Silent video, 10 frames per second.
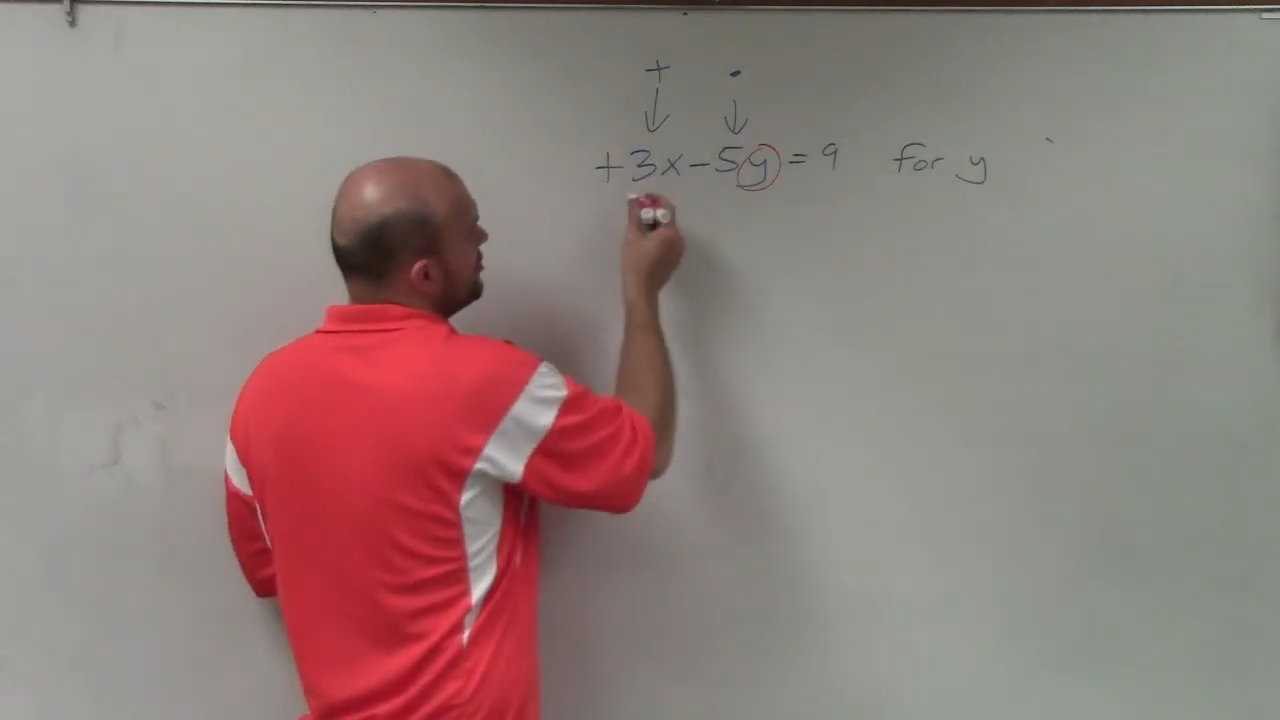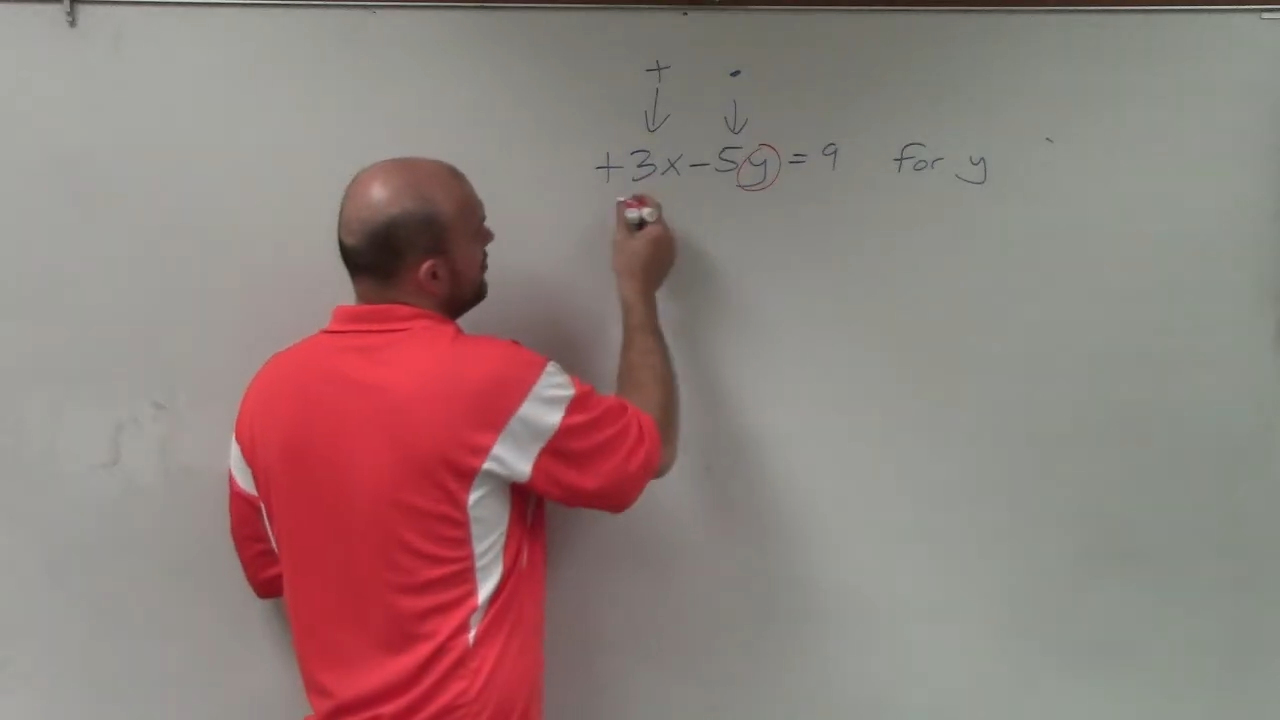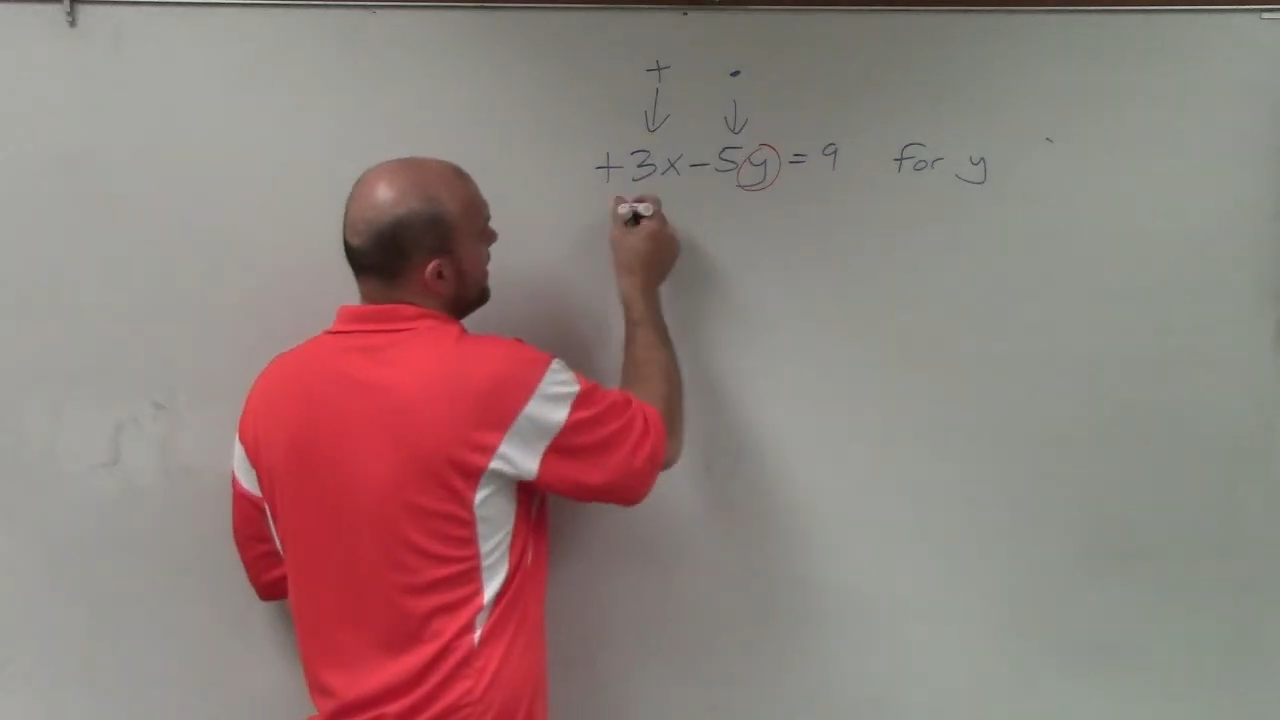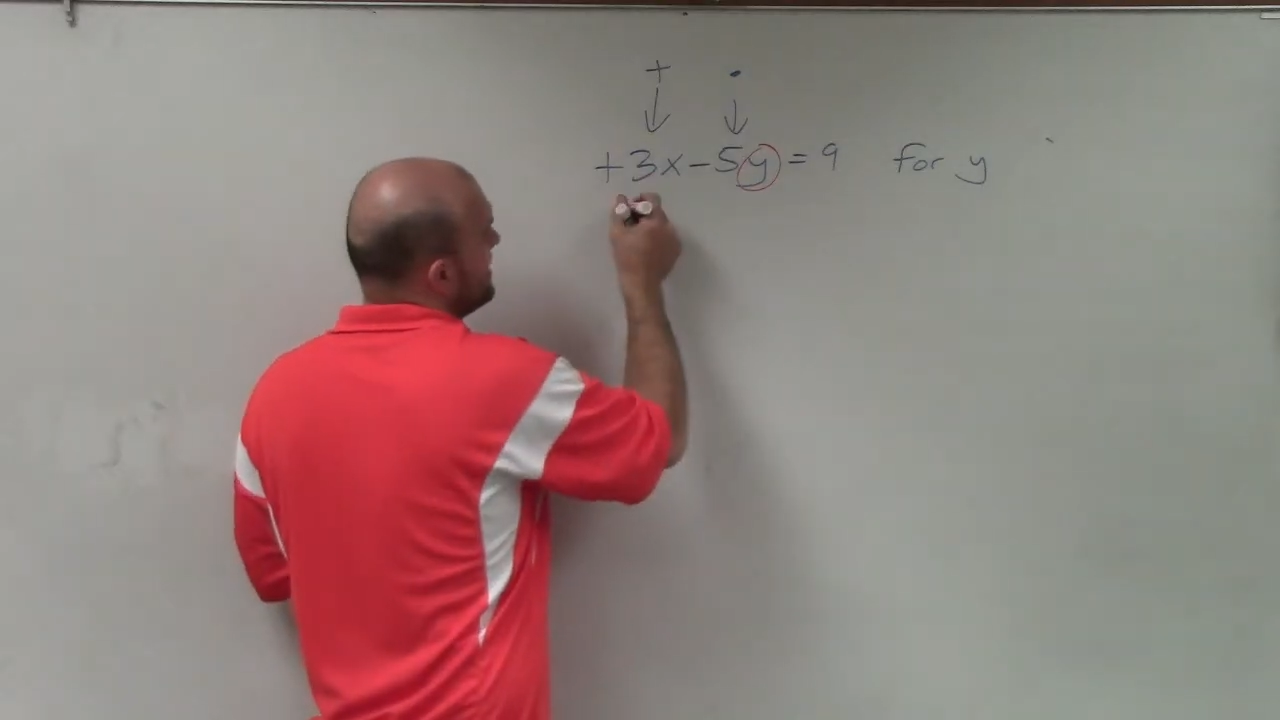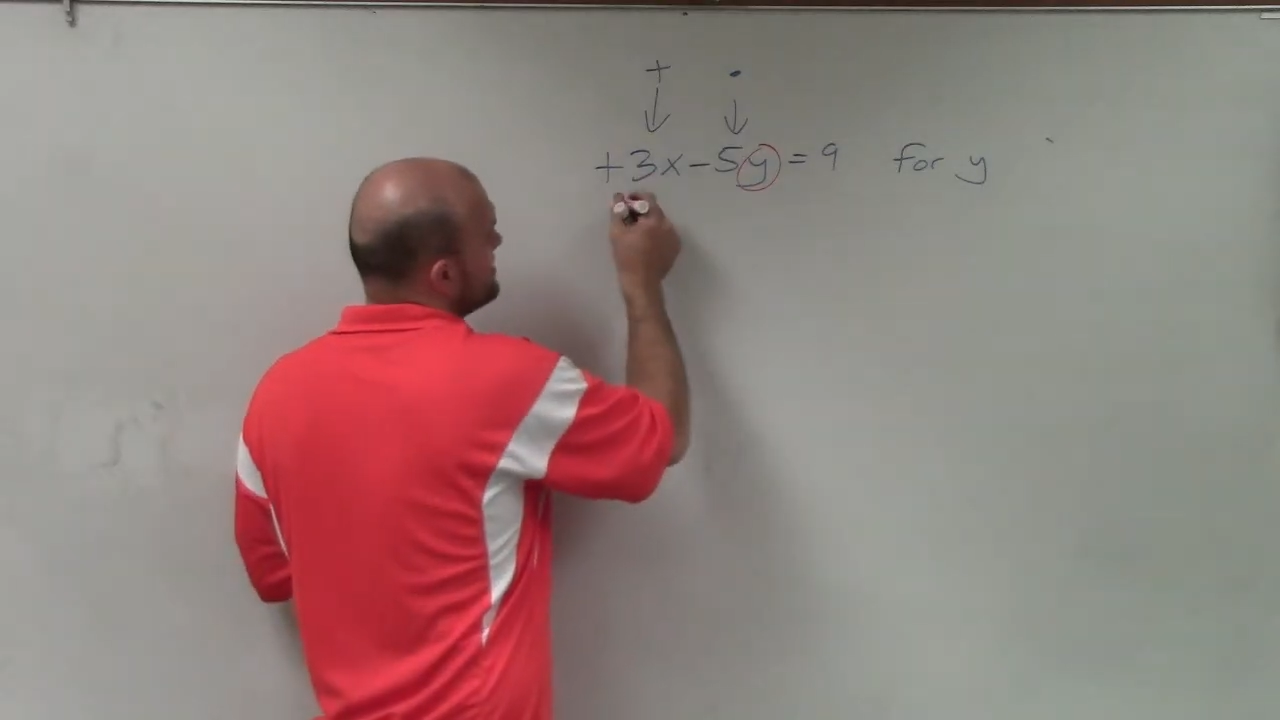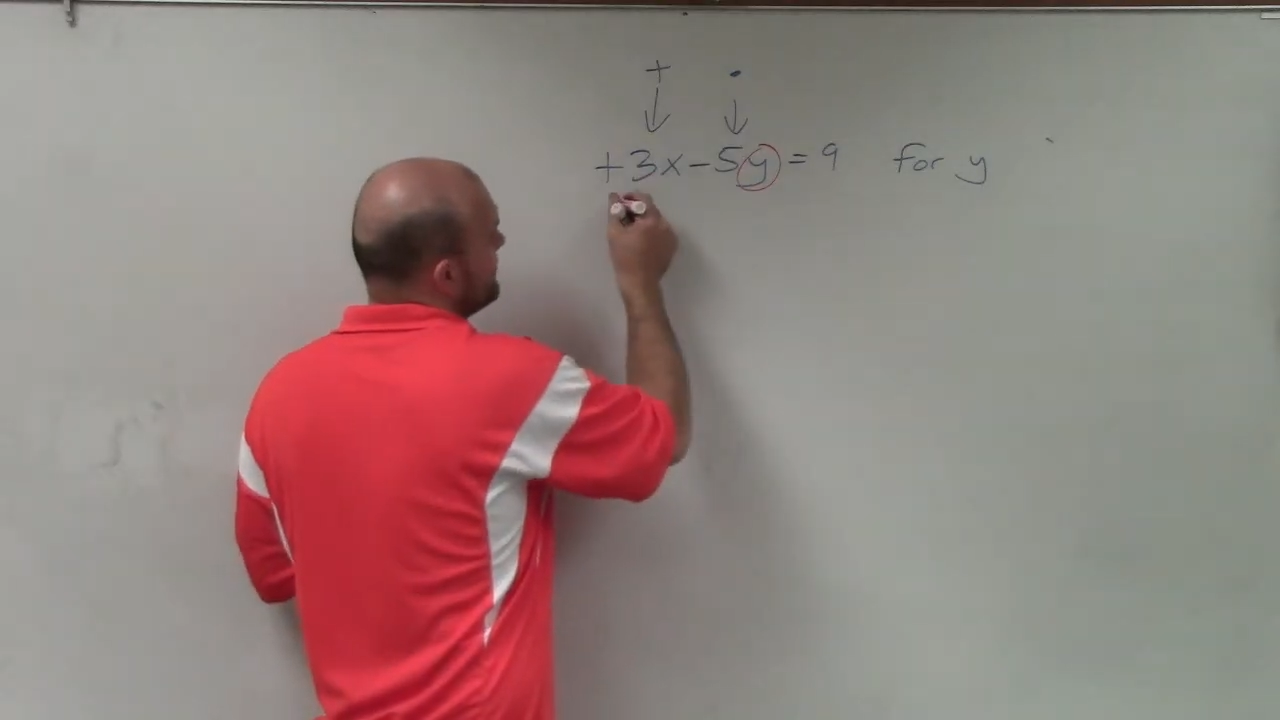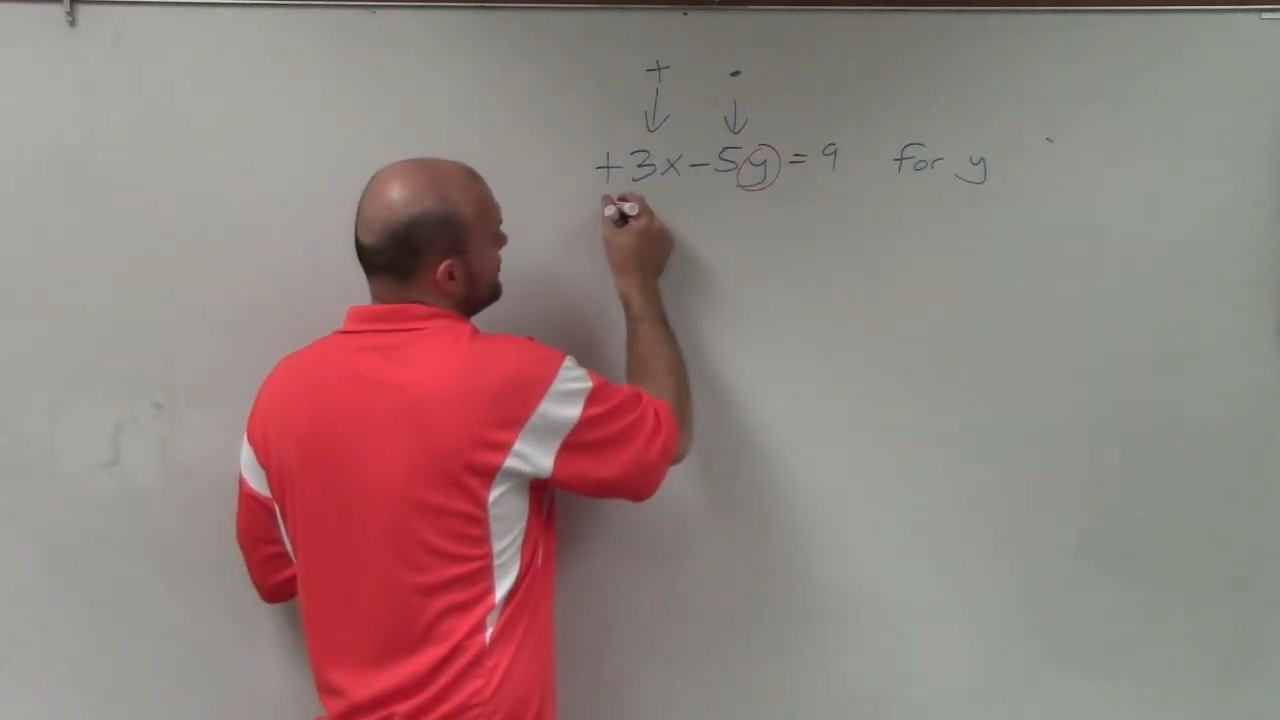a positive